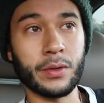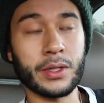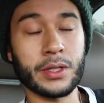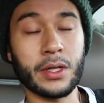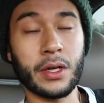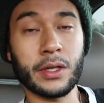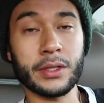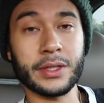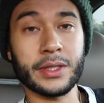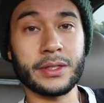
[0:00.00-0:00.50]
as
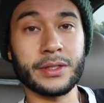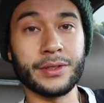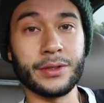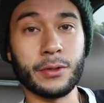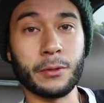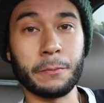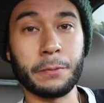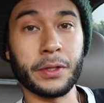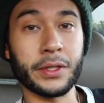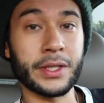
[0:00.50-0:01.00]
long as
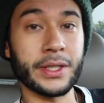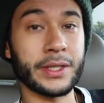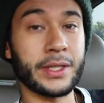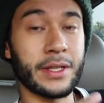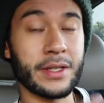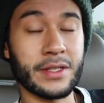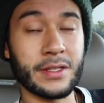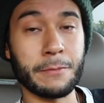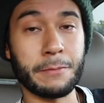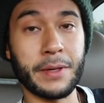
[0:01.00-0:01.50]
you put the
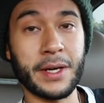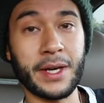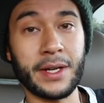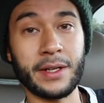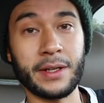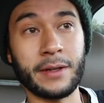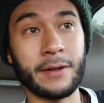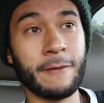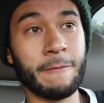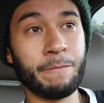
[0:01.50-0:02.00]
kids to bed
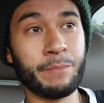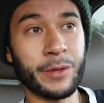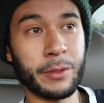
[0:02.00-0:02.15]
and